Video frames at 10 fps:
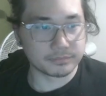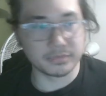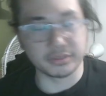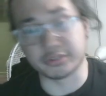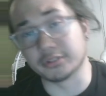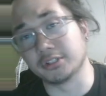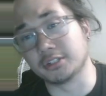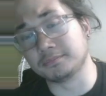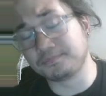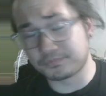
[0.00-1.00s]

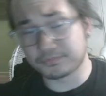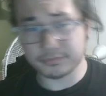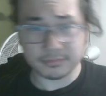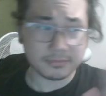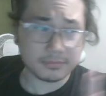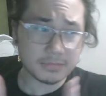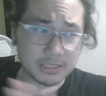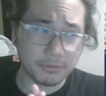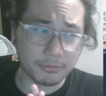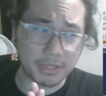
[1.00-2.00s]
y'all,
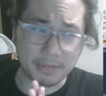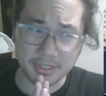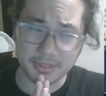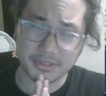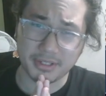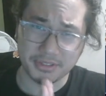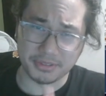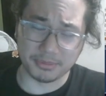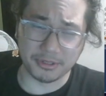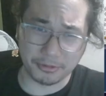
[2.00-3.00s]
with that being said, this
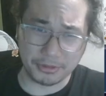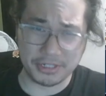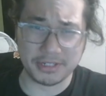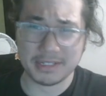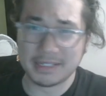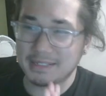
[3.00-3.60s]
has been Kree.